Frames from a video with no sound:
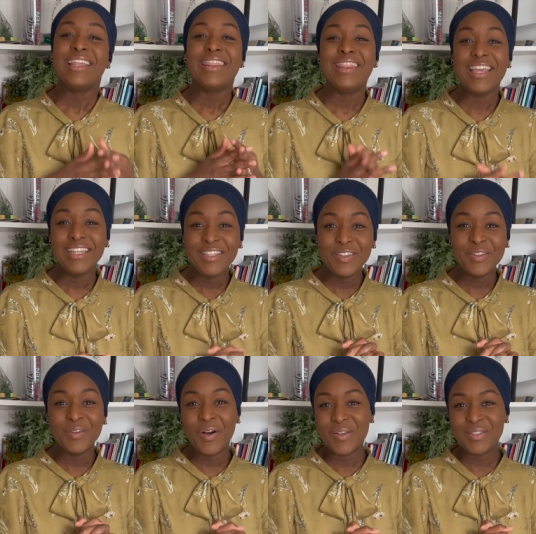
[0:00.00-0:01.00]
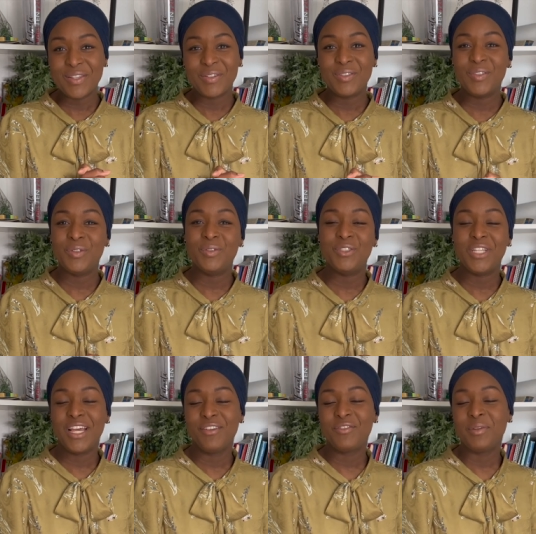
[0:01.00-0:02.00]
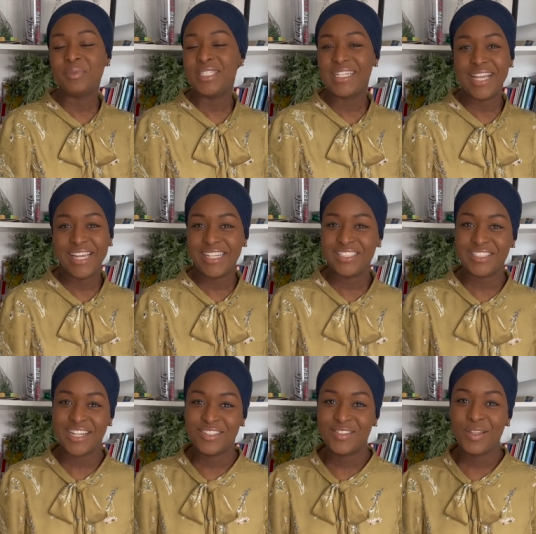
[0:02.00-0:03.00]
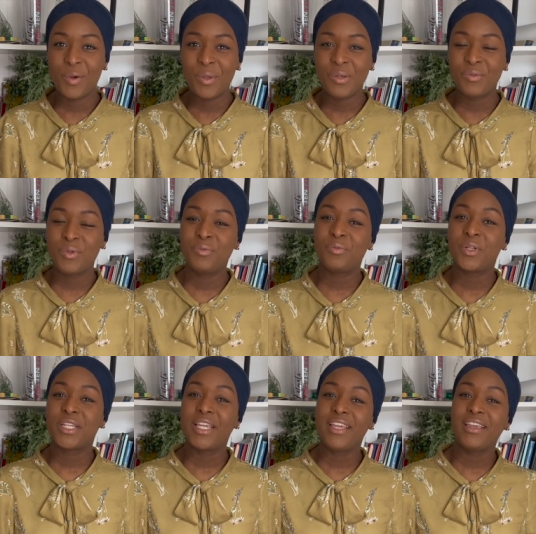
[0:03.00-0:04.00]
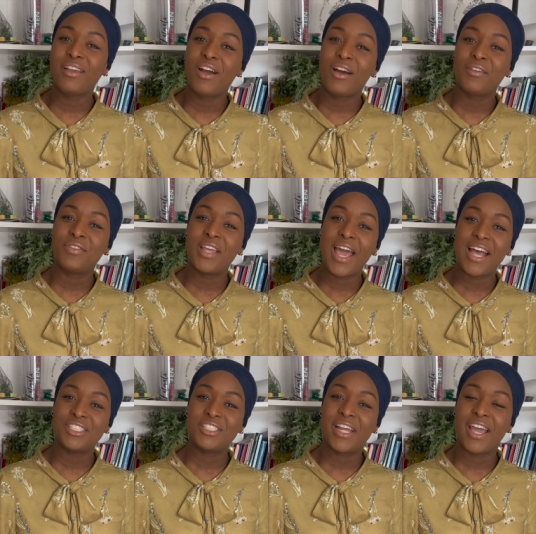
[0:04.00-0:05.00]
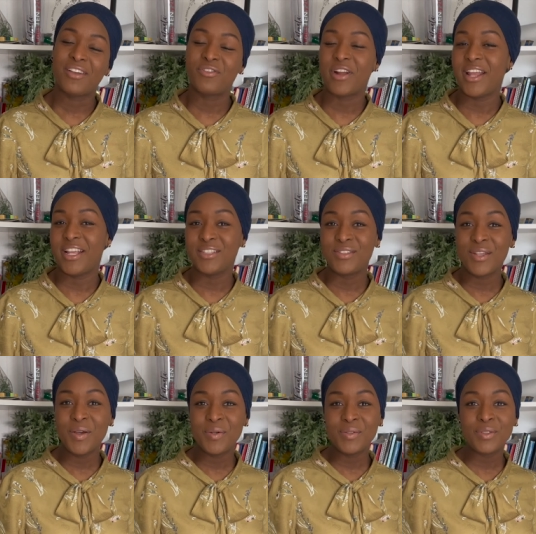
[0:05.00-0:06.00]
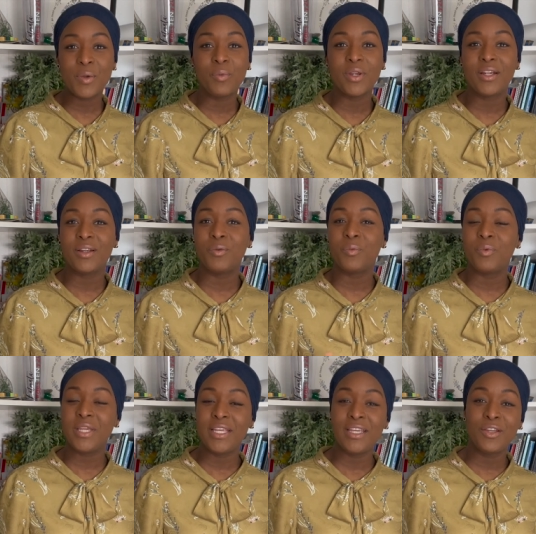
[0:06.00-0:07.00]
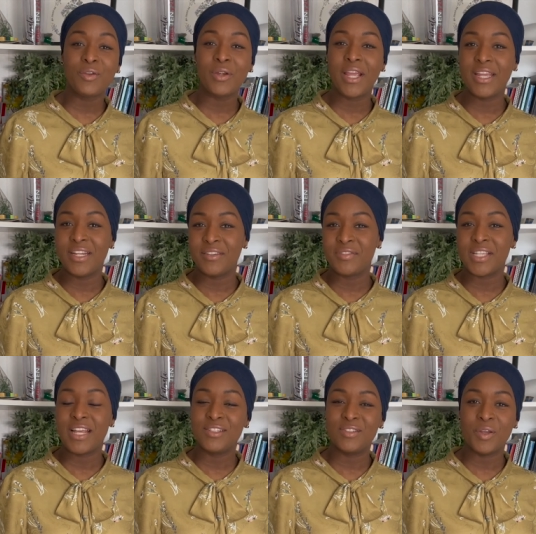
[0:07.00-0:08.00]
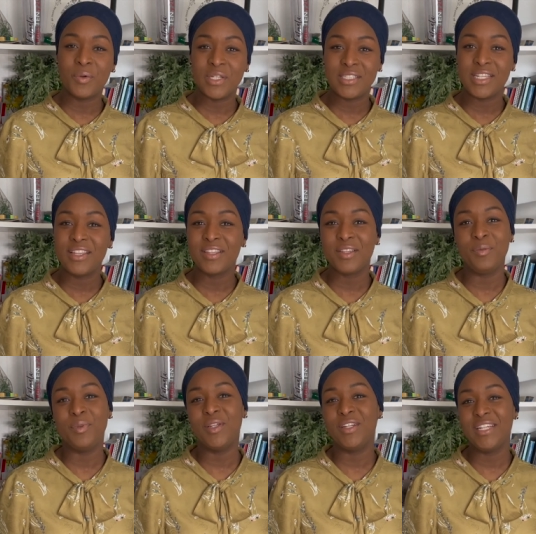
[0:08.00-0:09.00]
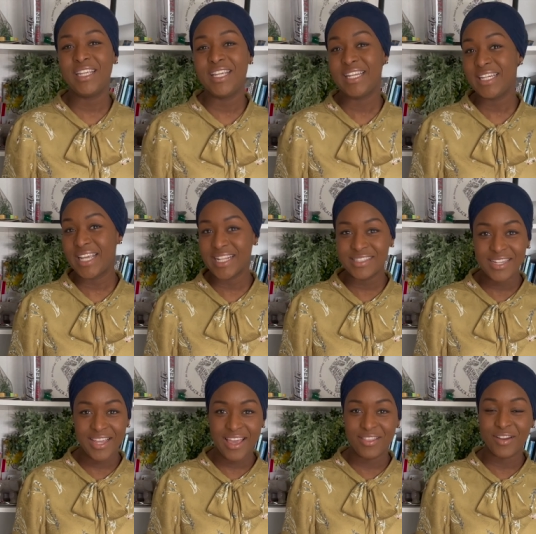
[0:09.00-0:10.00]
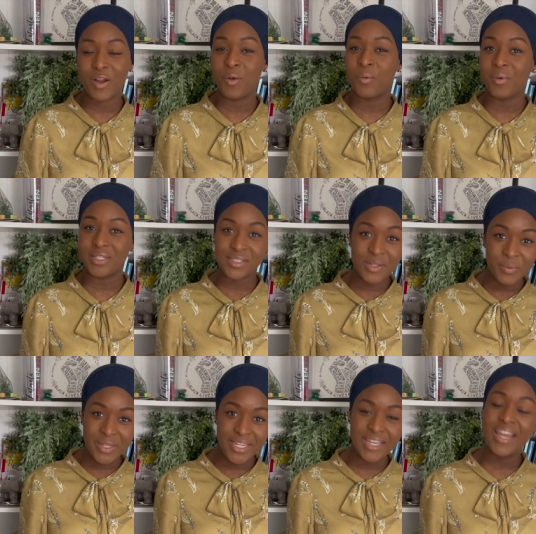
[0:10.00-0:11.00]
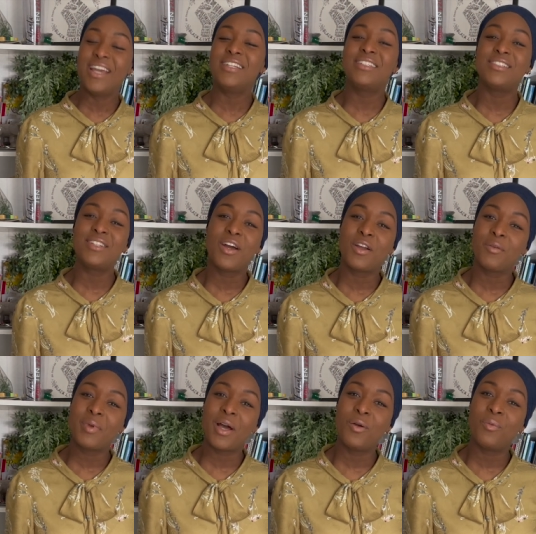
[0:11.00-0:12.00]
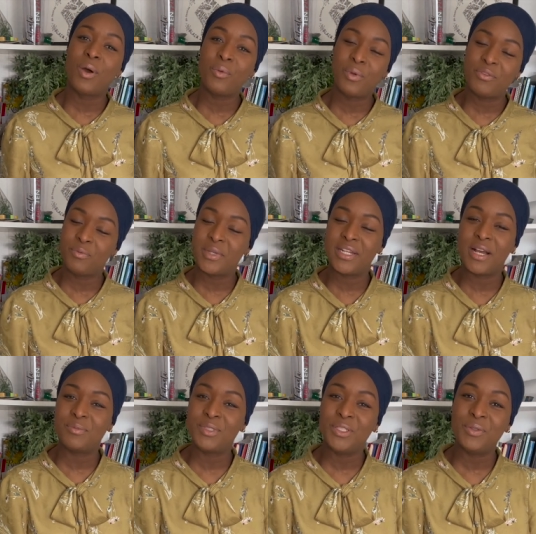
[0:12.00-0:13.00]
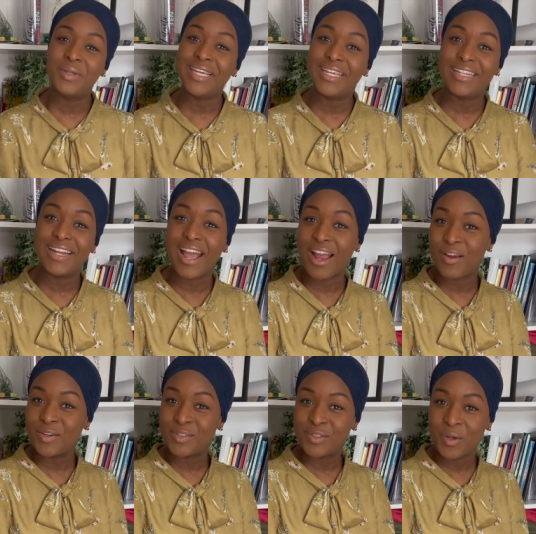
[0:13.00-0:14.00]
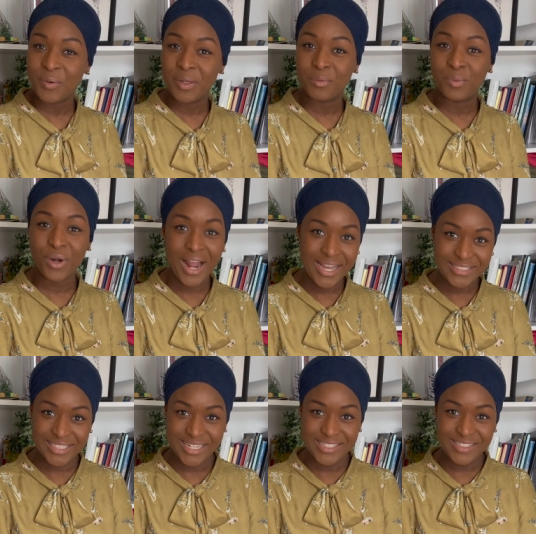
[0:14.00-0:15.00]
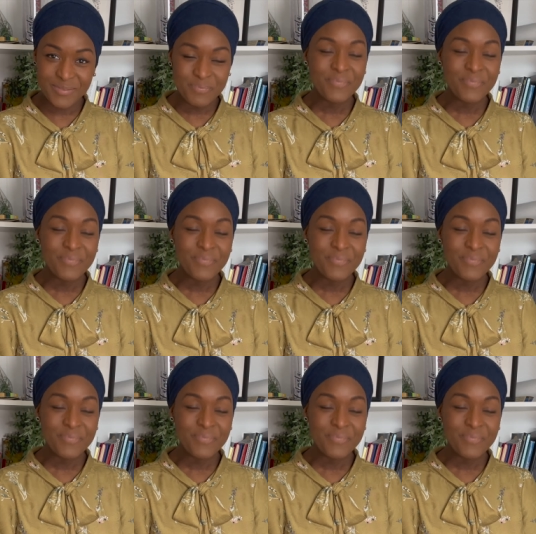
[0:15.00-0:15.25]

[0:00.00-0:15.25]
Thank you also to Jen from Today in Jen Sewing Room for kicking off the hashtag Friday Sews, where we creatives and sewists in the community can get together once a week to talk about what we've been up to in our sewing practice.